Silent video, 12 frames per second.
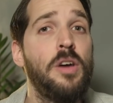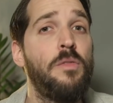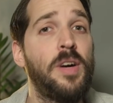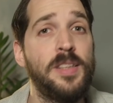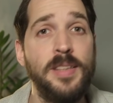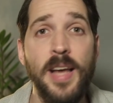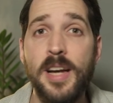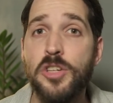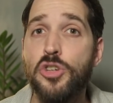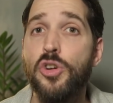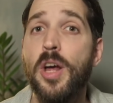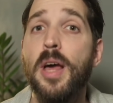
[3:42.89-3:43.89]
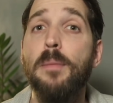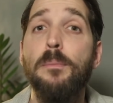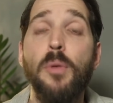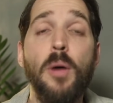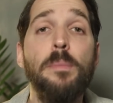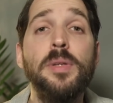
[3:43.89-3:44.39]
what texture and
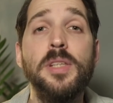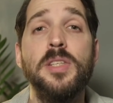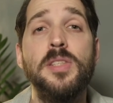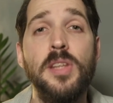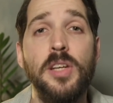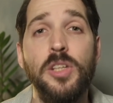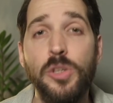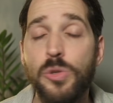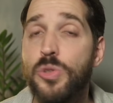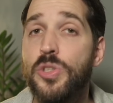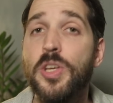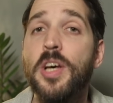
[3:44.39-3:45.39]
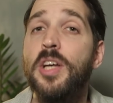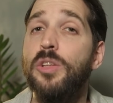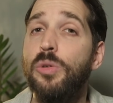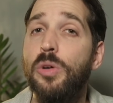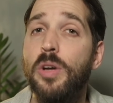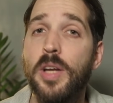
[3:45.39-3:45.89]
properties they use
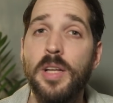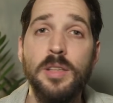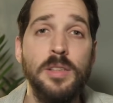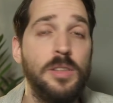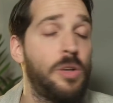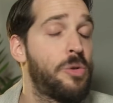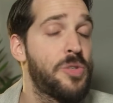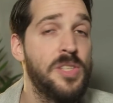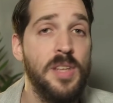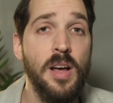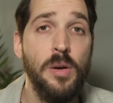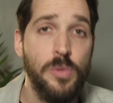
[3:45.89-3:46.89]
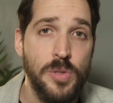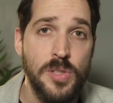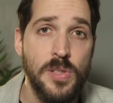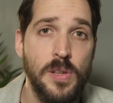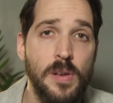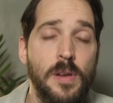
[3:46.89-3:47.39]
to create those sounds.